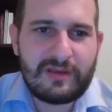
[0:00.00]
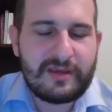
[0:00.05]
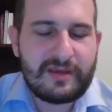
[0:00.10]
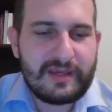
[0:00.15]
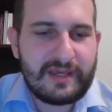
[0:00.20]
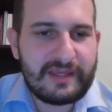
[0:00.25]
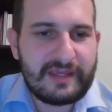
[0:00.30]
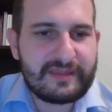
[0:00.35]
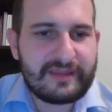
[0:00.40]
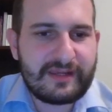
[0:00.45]

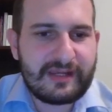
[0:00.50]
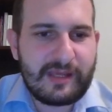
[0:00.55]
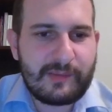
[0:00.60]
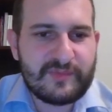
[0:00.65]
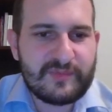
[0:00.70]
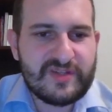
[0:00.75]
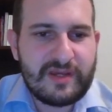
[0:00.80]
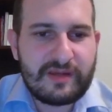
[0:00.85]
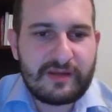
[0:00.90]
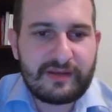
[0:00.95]
and then
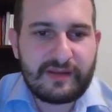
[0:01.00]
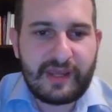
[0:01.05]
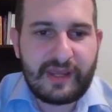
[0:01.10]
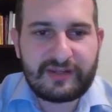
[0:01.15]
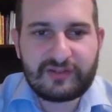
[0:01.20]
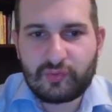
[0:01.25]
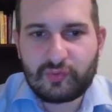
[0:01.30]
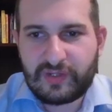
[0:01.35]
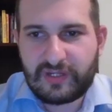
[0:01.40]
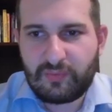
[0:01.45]
comes
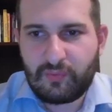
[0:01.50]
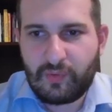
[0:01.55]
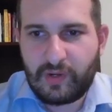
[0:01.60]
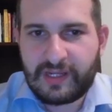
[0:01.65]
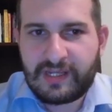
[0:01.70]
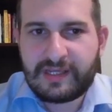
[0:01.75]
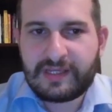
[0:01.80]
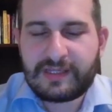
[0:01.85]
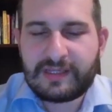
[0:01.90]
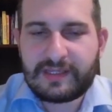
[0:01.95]
knight to d1.
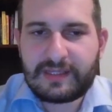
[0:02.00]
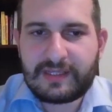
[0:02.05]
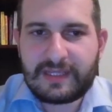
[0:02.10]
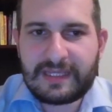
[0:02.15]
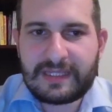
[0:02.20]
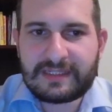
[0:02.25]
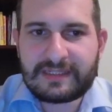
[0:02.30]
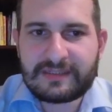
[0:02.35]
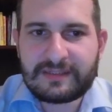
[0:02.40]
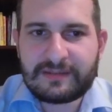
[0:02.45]

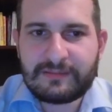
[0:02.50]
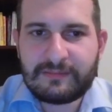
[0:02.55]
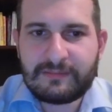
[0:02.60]
And